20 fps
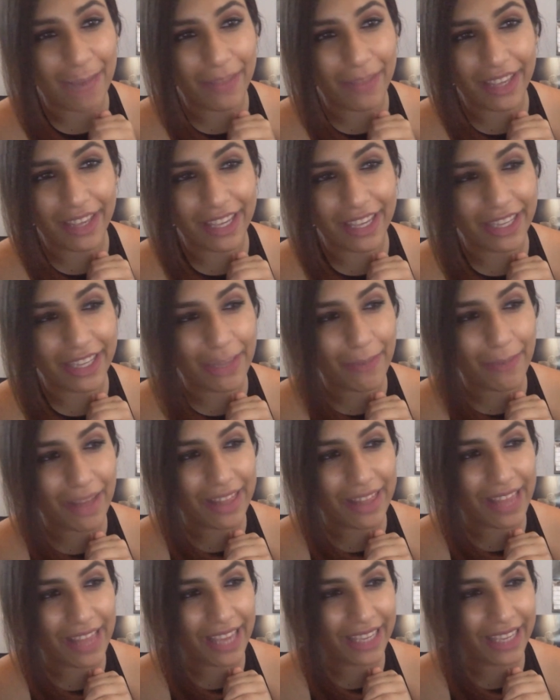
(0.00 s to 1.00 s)
I'm thinking
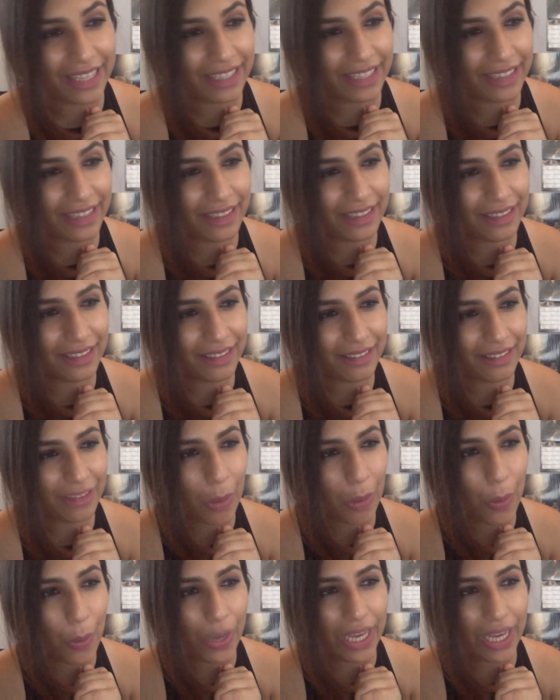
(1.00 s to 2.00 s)
about like
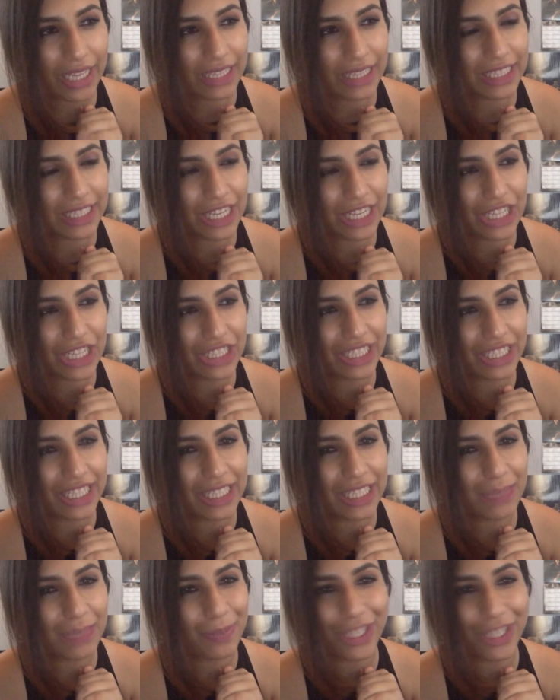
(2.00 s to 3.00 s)
going
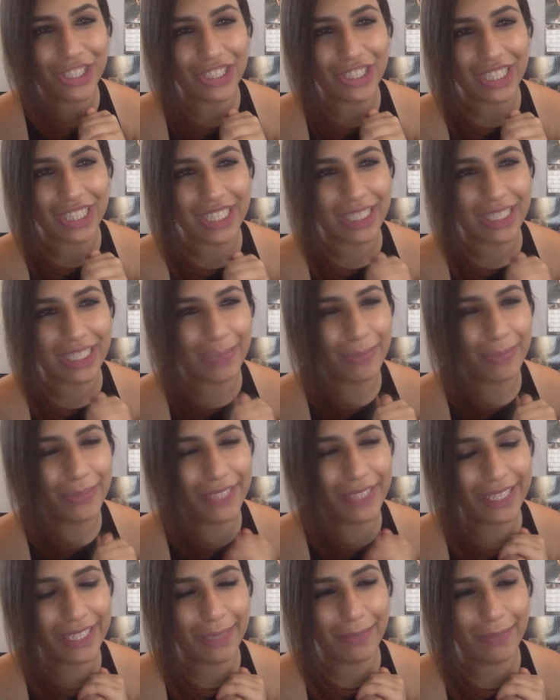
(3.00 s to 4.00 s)
searching his pictures and
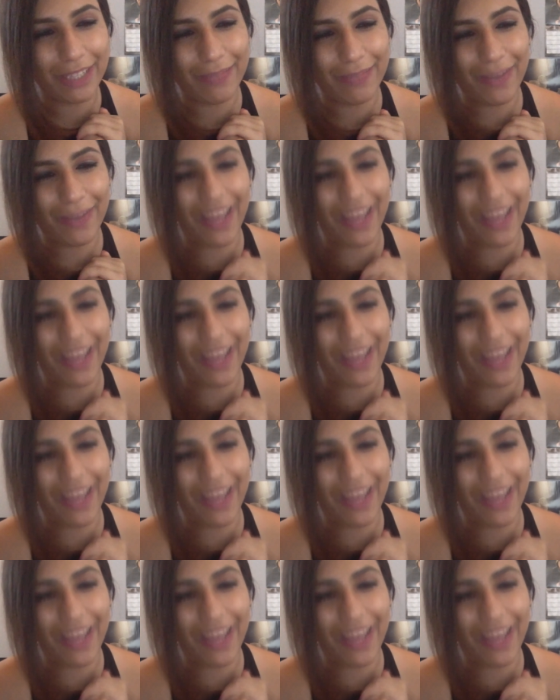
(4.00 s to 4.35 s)
putting them in my